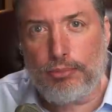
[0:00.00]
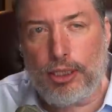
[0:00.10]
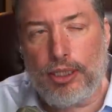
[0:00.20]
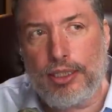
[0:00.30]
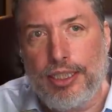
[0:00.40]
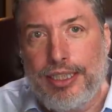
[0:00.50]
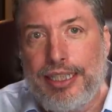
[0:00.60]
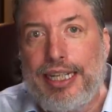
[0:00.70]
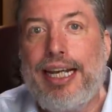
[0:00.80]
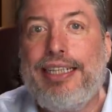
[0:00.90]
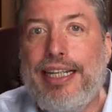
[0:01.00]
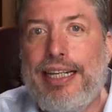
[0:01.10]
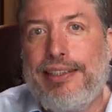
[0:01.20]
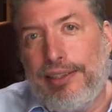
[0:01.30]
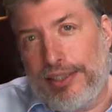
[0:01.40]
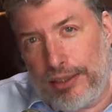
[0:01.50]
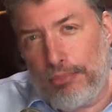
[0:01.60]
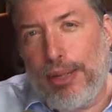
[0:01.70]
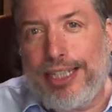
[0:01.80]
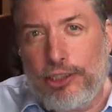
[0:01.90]
of Mark. And then they'll
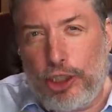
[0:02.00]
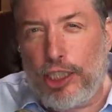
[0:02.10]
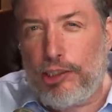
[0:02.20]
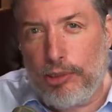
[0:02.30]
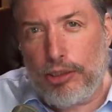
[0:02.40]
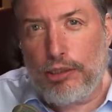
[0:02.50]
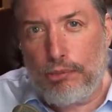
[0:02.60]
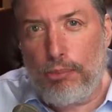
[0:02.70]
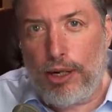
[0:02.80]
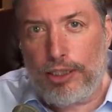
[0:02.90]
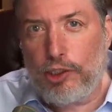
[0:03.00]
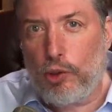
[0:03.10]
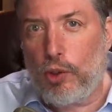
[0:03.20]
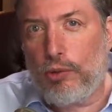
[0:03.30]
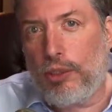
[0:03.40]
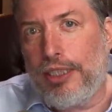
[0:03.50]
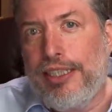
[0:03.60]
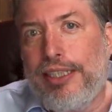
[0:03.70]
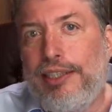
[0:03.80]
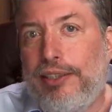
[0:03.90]
make adjustments because Mark is awkward.
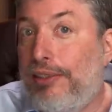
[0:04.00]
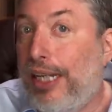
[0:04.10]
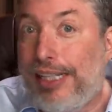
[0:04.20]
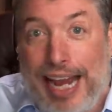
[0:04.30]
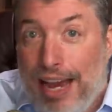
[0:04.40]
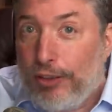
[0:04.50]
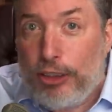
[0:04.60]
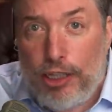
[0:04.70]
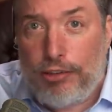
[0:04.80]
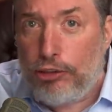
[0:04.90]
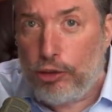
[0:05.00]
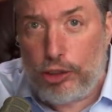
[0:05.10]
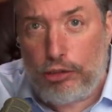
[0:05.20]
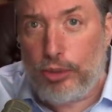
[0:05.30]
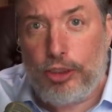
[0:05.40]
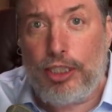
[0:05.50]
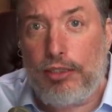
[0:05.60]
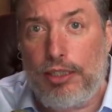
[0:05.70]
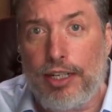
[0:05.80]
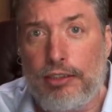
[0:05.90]
They'll, they have another source which
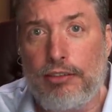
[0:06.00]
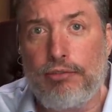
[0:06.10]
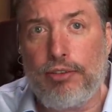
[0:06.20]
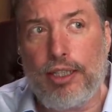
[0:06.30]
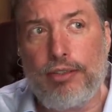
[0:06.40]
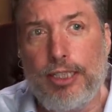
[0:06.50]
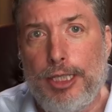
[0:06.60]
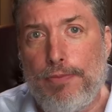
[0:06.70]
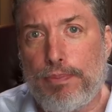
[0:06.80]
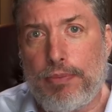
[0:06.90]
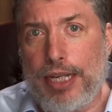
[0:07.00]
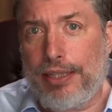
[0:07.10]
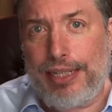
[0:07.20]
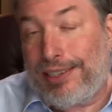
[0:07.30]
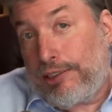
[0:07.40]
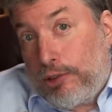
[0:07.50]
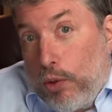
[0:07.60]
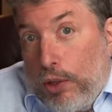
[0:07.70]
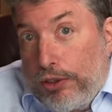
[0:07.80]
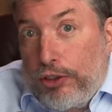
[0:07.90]
did not survive, and that's
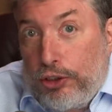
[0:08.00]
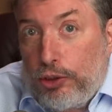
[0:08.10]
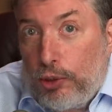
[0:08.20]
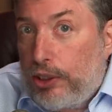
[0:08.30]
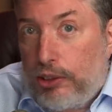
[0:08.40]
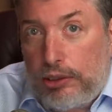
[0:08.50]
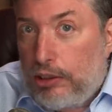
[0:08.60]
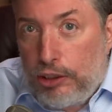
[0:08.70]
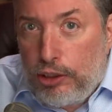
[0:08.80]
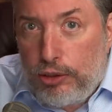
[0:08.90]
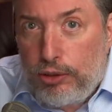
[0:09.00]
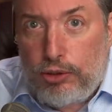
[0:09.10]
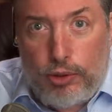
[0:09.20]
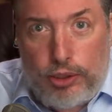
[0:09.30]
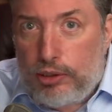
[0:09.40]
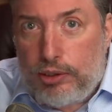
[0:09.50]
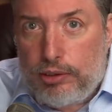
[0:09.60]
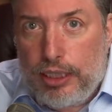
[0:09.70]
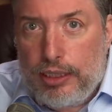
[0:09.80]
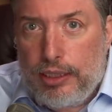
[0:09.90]
called the source. It's a Q source. It